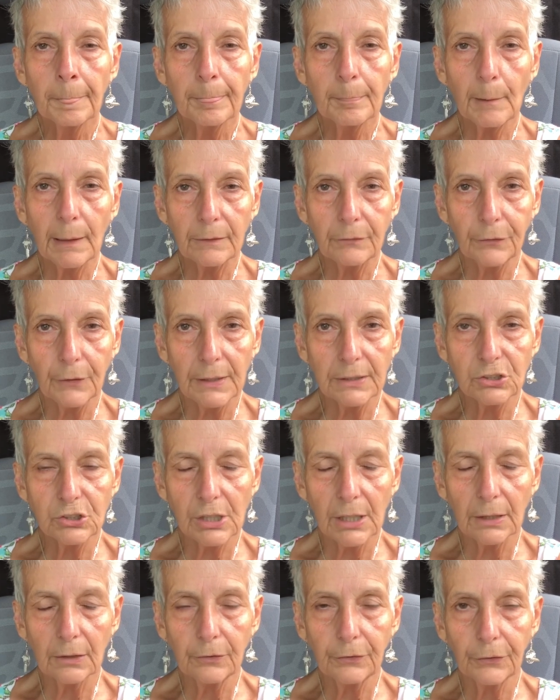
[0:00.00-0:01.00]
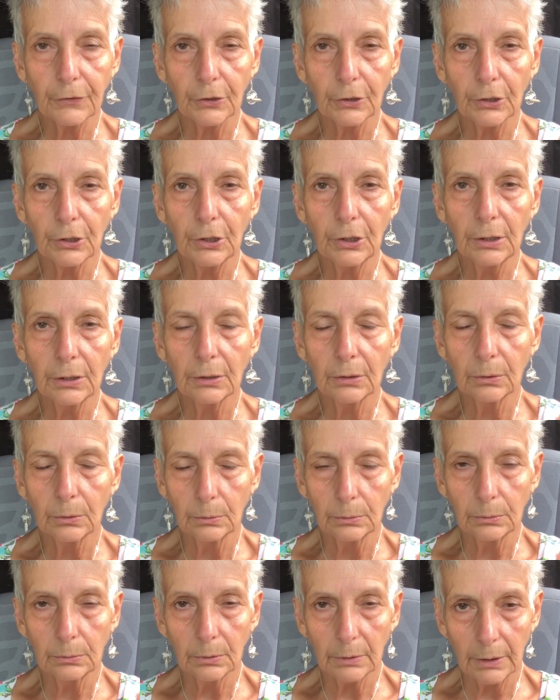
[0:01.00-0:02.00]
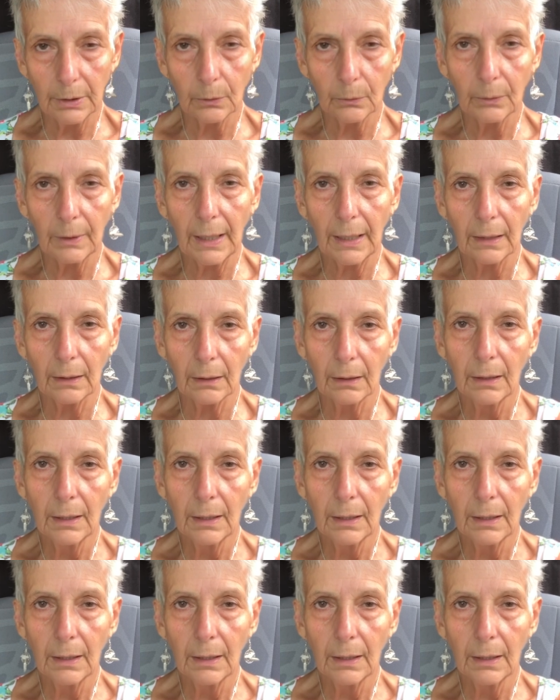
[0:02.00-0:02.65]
my friend Jennifer, who, you know, can,